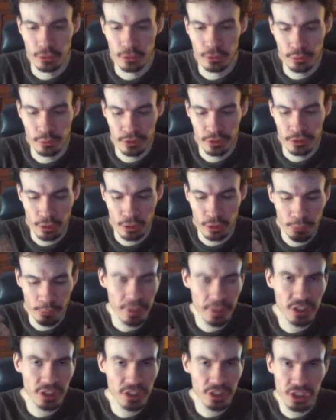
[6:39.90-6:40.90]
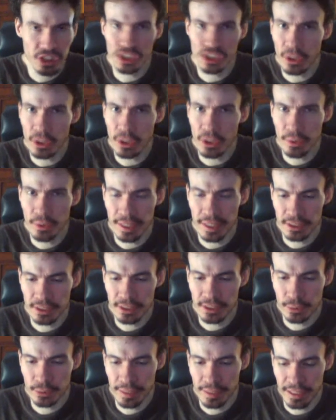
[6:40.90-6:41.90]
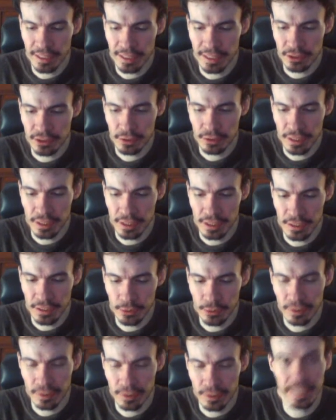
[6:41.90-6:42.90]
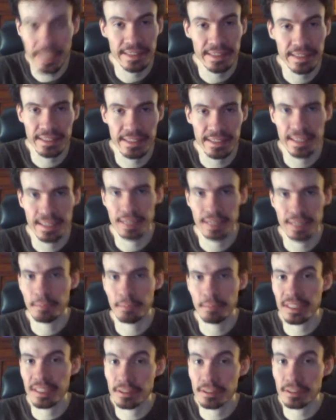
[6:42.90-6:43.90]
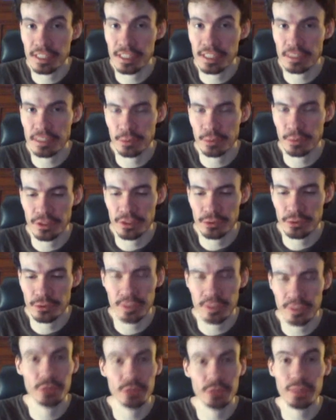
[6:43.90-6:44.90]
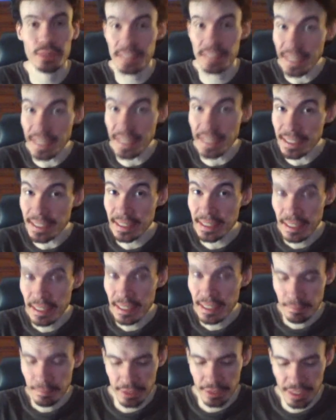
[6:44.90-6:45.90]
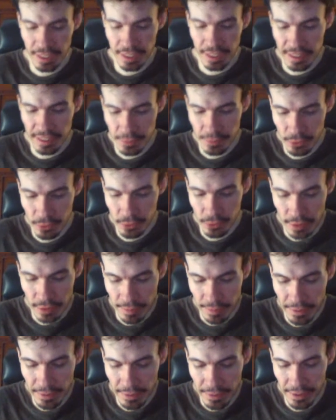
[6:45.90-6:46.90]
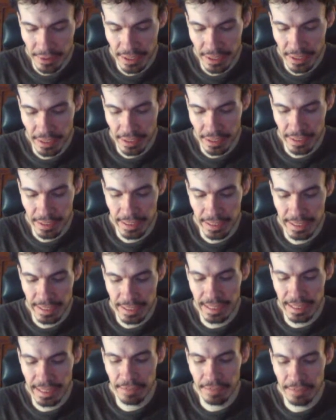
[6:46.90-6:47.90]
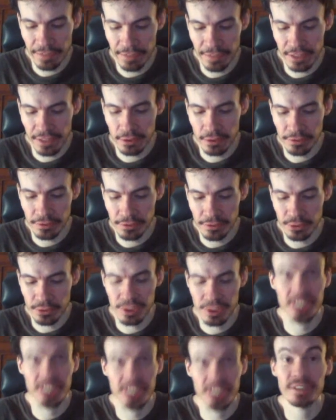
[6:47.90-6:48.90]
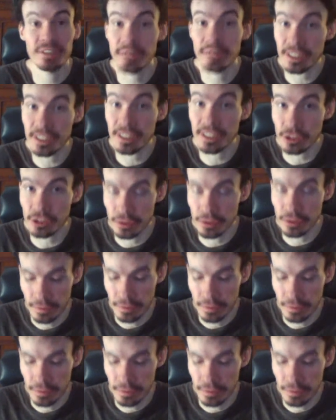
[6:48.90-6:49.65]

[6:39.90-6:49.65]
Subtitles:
so much so that you will get penalties when you try to attack, but it gives you a very high factor of regeneration.